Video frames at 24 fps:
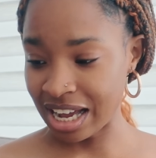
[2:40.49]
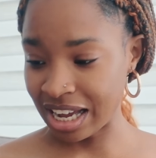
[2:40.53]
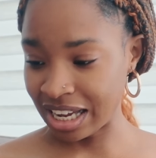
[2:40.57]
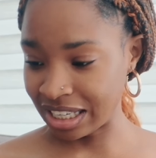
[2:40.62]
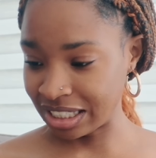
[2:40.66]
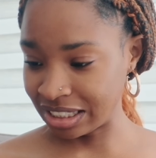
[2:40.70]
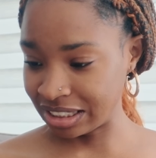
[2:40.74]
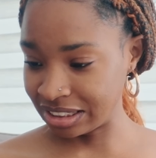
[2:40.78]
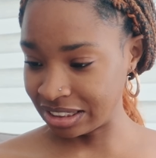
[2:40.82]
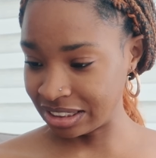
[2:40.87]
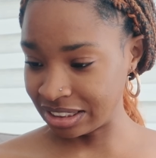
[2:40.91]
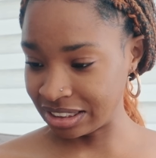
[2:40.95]

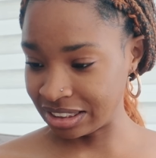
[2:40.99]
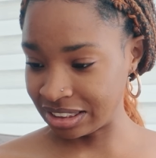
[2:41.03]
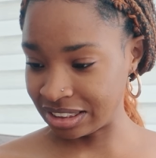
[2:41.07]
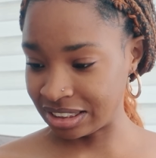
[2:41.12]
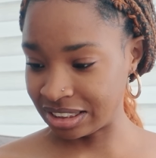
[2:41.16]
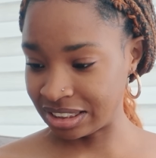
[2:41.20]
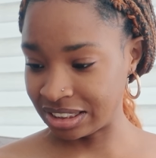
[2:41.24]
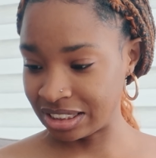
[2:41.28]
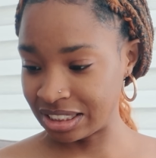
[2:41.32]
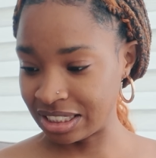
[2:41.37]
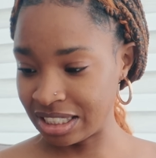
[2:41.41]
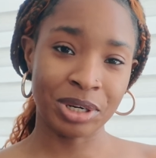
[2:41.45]
And
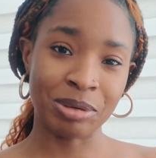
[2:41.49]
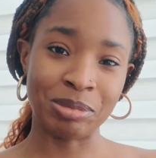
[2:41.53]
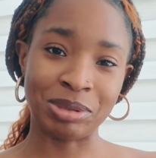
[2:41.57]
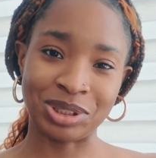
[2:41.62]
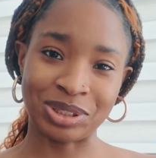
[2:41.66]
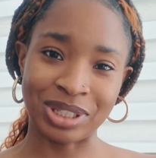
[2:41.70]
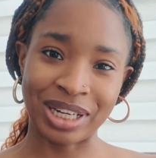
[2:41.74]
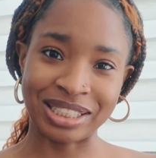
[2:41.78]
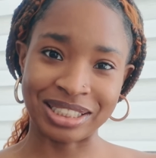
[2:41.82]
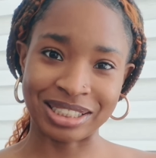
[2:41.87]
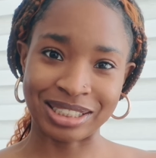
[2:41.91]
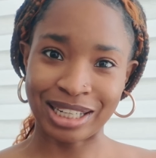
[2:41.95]
we're going to
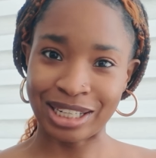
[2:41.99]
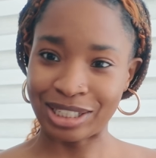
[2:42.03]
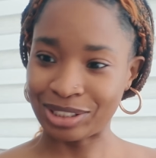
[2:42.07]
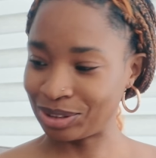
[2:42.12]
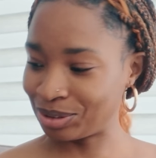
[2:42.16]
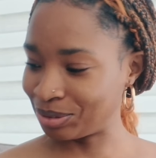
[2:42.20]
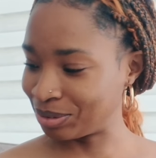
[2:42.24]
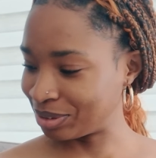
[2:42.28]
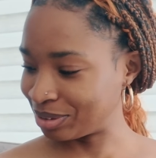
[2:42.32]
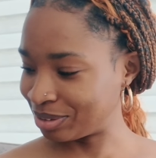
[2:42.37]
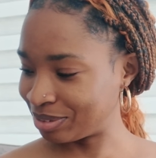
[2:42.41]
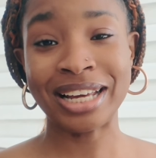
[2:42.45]
be trying the
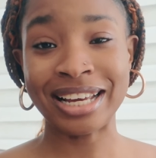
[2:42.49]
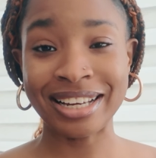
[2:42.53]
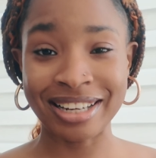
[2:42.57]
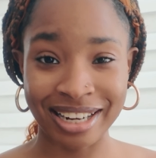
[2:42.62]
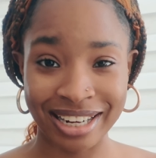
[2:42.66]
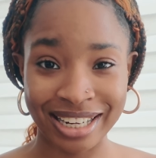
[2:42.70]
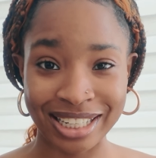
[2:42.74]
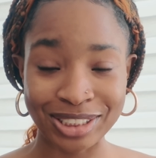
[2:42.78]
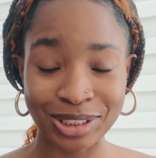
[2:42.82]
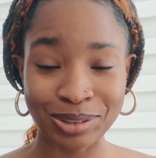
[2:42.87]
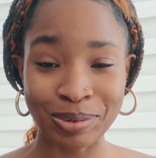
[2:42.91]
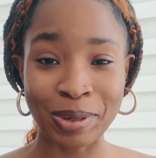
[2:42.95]
next one. Okay,
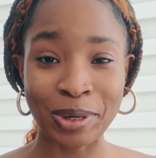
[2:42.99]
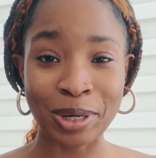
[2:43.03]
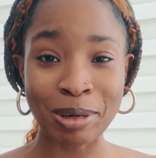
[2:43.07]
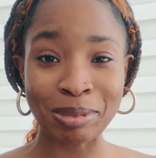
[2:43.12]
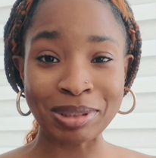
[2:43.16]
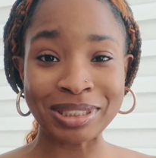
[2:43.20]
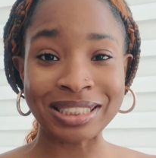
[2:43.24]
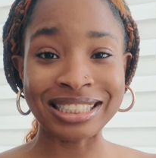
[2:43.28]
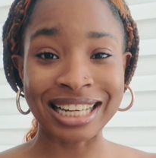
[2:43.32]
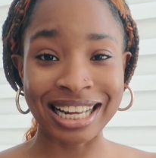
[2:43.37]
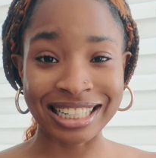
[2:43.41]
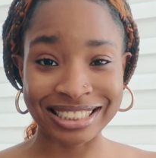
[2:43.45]
guys, so we're going
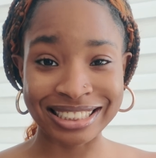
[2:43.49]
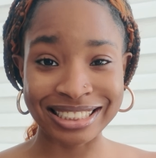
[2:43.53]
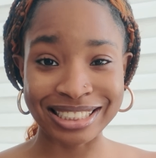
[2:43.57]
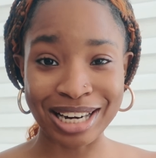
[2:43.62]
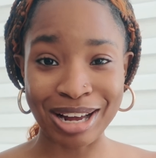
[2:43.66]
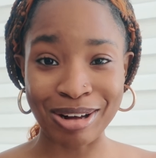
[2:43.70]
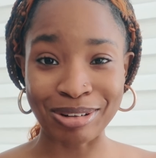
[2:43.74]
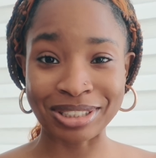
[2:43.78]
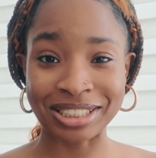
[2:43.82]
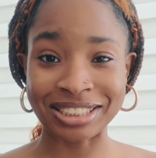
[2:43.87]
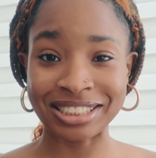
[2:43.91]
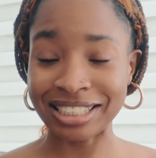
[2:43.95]
to be testing
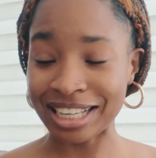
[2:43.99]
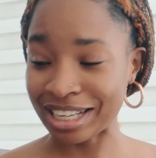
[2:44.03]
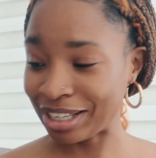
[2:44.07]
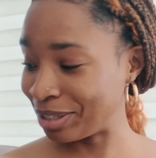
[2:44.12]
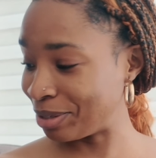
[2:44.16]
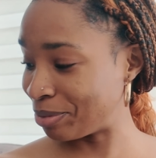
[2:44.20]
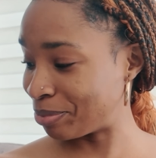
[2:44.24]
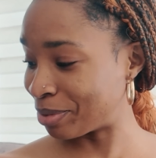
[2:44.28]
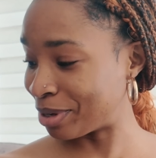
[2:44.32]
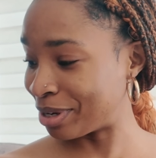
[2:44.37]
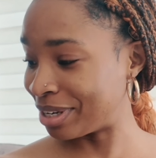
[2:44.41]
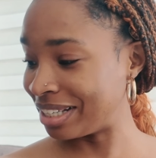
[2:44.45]
out the
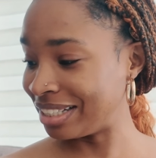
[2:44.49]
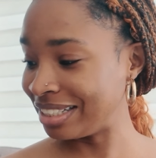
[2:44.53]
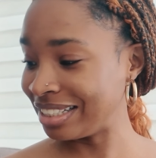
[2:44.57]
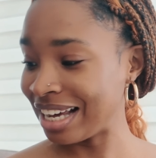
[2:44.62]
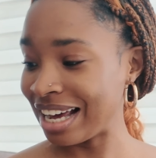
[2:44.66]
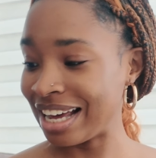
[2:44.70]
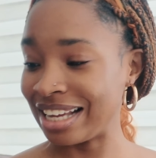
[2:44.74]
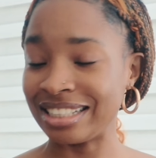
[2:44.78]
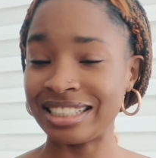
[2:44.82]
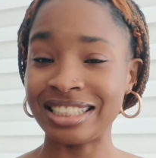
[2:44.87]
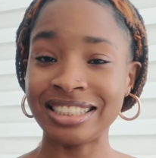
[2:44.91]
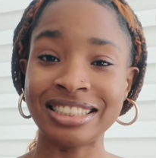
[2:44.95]
second one.
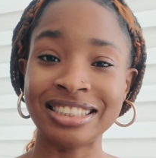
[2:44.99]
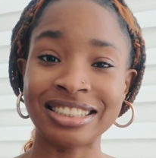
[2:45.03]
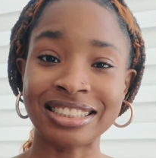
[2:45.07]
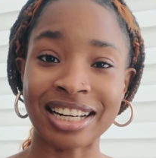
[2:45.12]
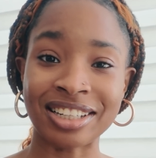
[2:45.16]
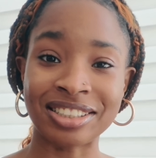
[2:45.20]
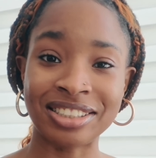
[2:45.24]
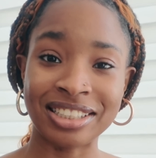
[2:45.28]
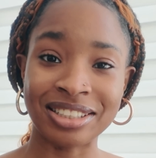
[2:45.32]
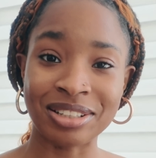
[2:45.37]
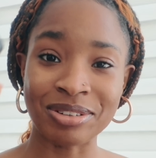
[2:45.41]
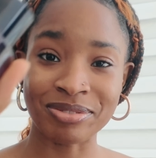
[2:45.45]
And this is
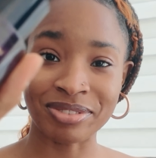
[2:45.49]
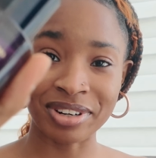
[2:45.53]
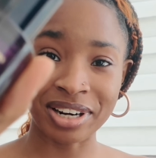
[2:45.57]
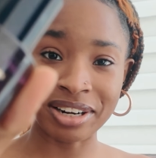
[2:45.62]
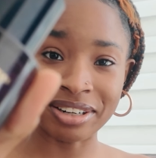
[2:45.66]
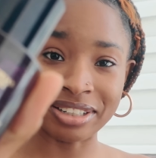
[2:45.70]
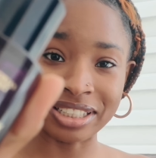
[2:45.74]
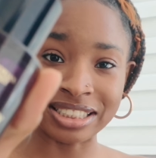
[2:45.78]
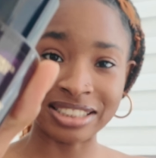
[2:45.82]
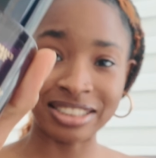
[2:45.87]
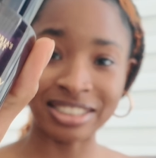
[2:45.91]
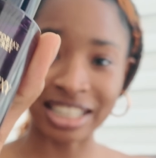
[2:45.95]
actually the
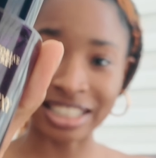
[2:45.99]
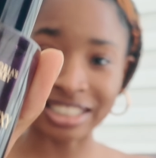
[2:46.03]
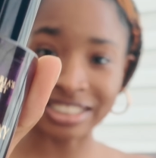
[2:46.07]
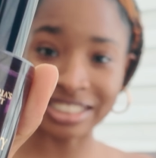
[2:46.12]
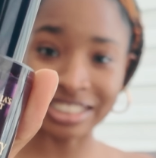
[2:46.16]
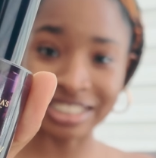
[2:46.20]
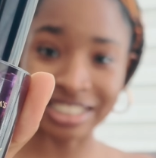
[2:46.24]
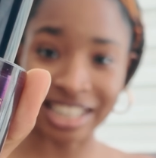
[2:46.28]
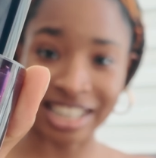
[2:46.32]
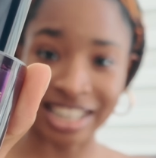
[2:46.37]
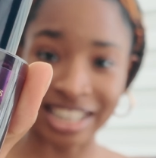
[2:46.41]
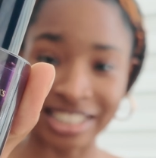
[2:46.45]
Very
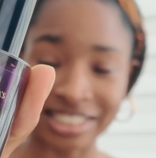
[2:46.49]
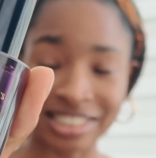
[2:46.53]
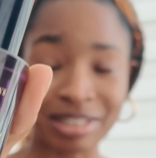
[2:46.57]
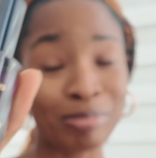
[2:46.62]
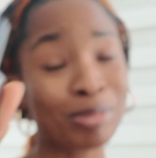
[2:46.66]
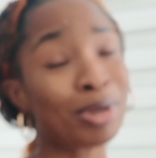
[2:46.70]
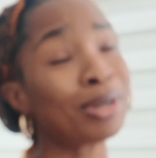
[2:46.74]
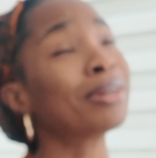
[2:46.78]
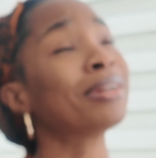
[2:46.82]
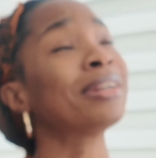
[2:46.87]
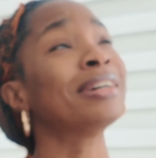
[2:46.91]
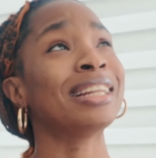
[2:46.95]
Sexy Night.
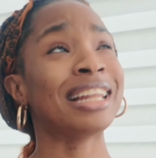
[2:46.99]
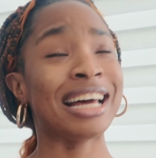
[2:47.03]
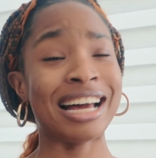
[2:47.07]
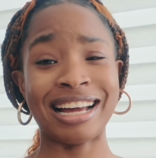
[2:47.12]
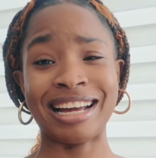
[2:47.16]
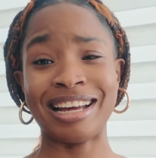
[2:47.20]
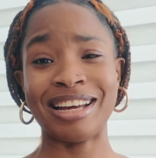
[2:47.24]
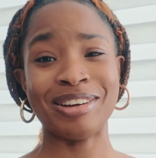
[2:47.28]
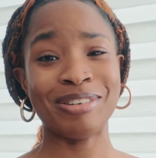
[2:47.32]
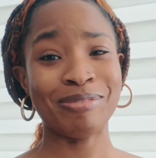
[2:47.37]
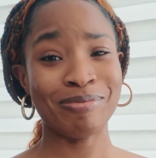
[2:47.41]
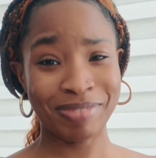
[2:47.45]
I'm not going to
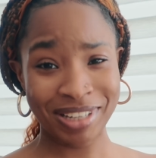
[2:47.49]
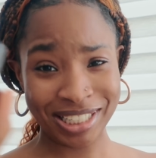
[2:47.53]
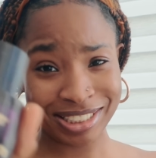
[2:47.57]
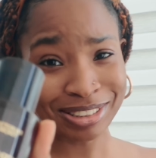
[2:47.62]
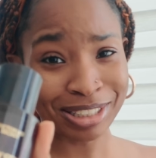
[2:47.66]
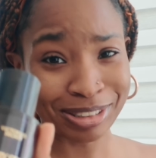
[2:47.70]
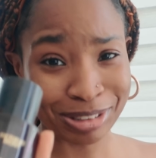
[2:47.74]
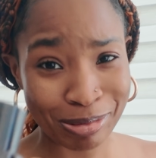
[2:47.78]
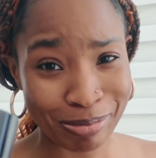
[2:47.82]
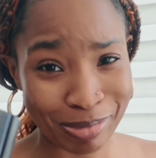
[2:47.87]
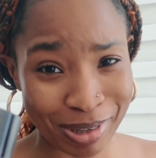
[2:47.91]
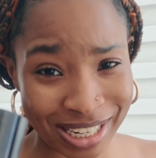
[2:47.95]
lie,
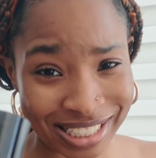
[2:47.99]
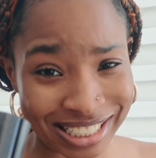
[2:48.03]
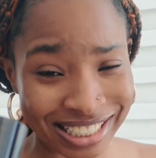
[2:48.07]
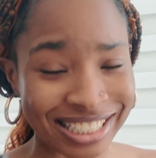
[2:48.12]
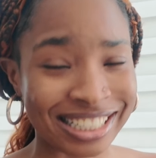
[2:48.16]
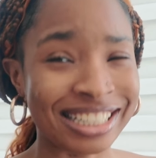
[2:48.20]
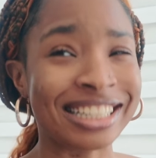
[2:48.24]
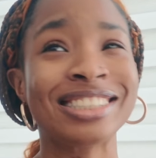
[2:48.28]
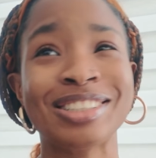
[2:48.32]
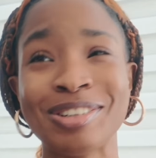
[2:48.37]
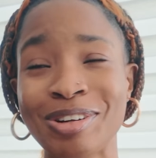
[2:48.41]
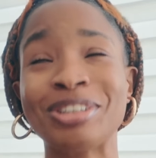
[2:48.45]
based on the
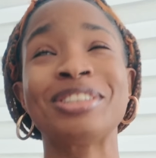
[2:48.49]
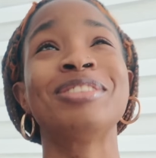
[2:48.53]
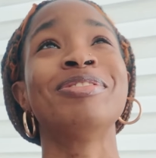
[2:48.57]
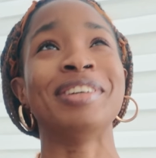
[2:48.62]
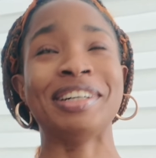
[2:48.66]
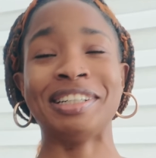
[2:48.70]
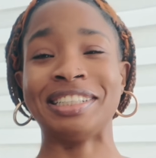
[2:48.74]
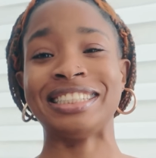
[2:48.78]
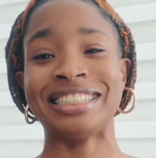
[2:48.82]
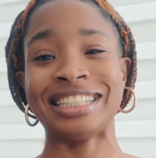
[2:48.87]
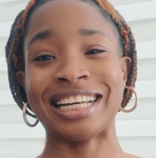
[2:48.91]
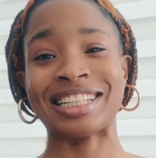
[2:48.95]
body, it looks
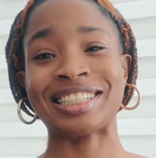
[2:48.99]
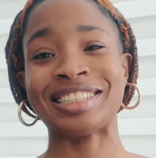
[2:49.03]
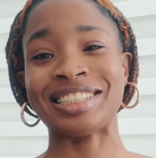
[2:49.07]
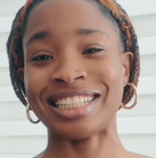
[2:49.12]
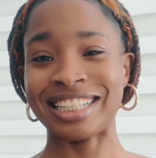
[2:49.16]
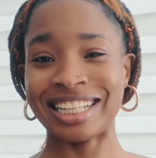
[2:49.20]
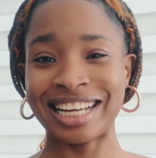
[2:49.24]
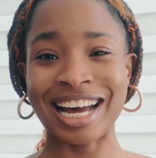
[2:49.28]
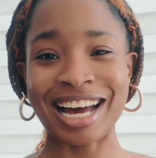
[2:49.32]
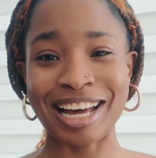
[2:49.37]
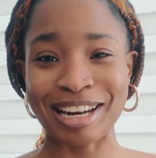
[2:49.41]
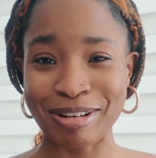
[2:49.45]
very sexy.